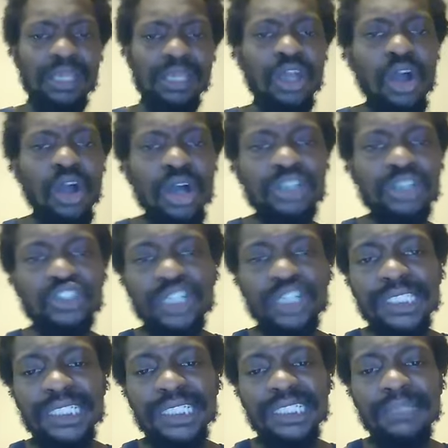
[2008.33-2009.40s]
All
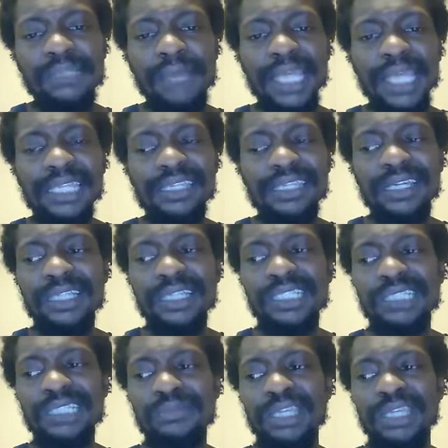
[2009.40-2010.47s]
trust in somebody does
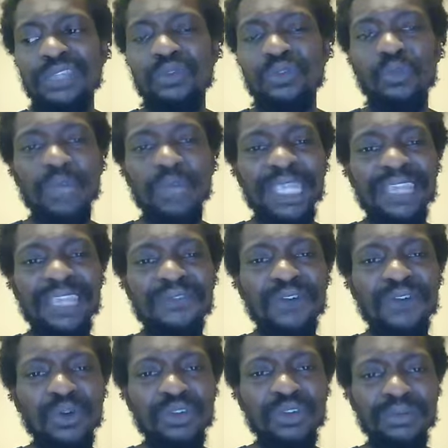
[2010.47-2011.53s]
is make you weak and
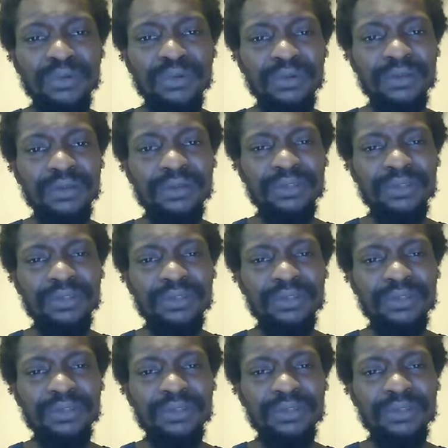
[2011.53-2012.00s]
vulnerable.